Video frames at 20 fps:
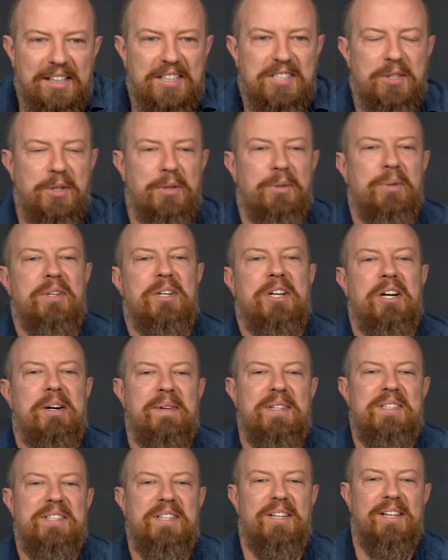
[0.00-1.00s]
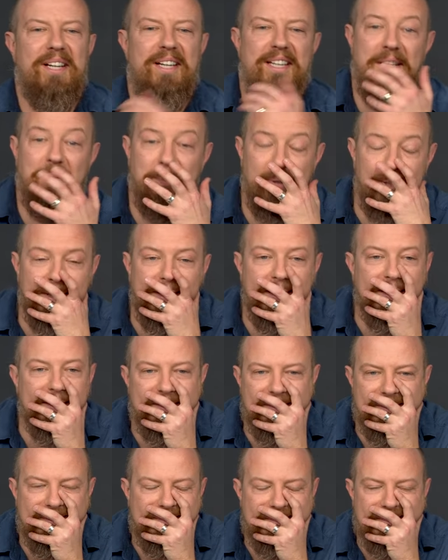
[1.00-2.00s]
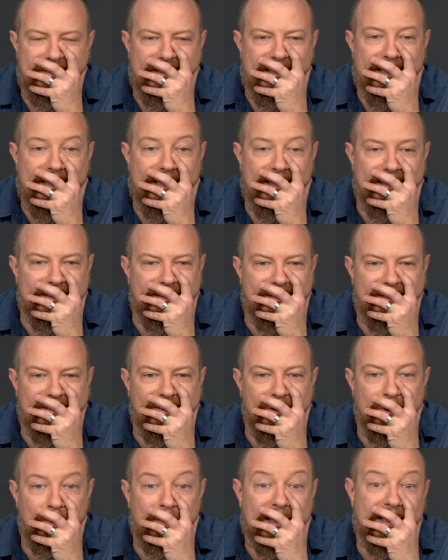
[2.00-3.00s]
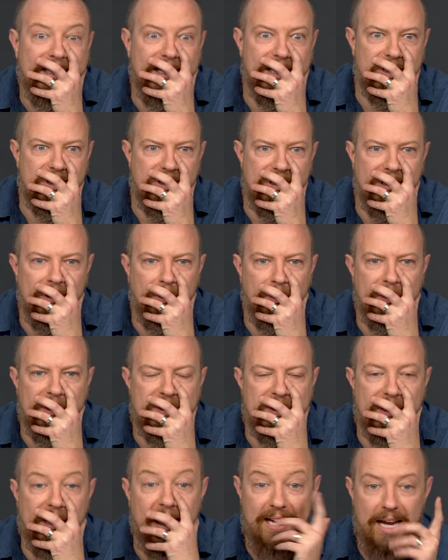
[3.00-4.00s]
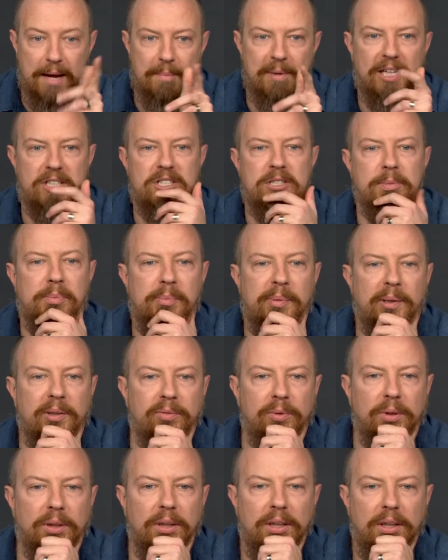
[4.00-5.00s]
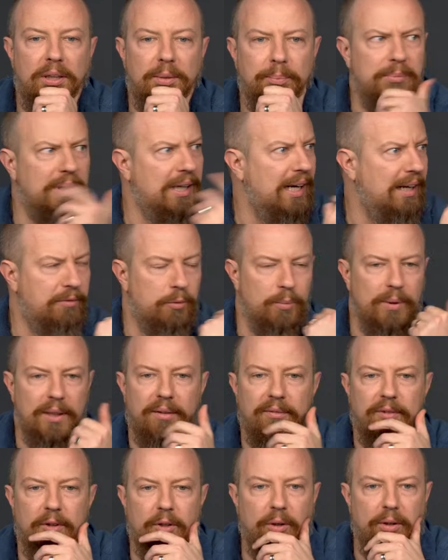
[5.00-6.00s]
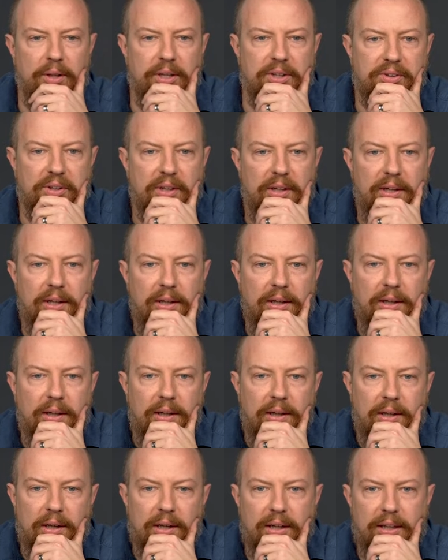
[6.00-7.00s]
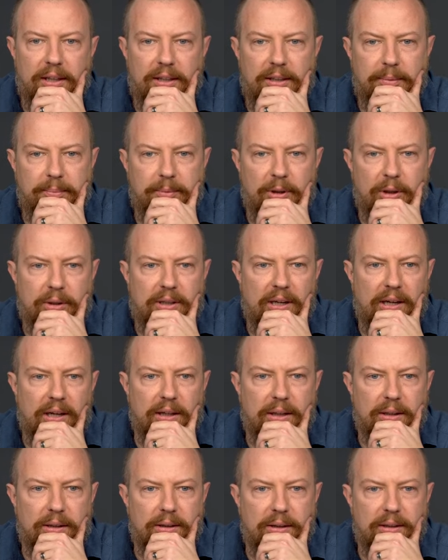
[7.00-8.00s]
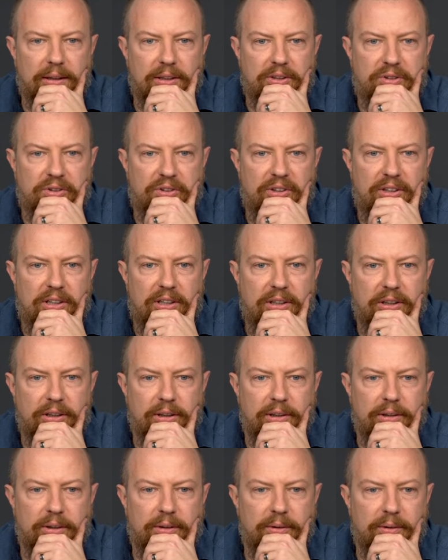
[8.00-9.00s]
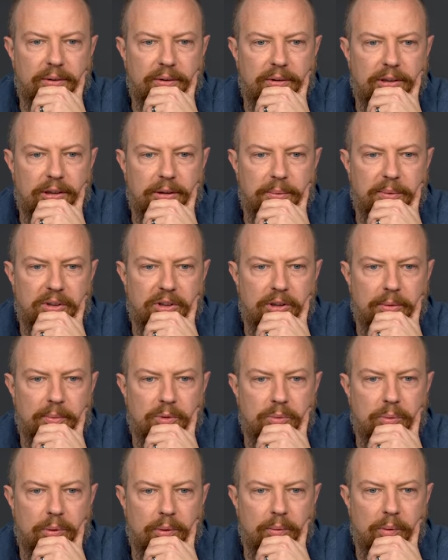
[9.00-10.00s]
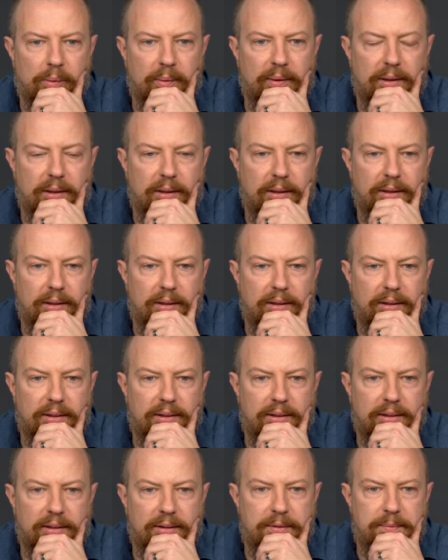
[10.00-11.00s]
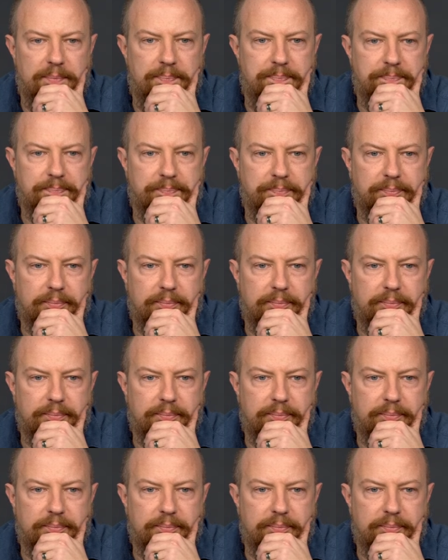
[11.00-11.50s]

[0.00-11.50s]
let's go through the comments here and then we're gonna get out of here and go to my next show, which I am actually prepared for, but I have to reconfigure all this. Um, okay, let's see here. Comments, comments, where were we? Um,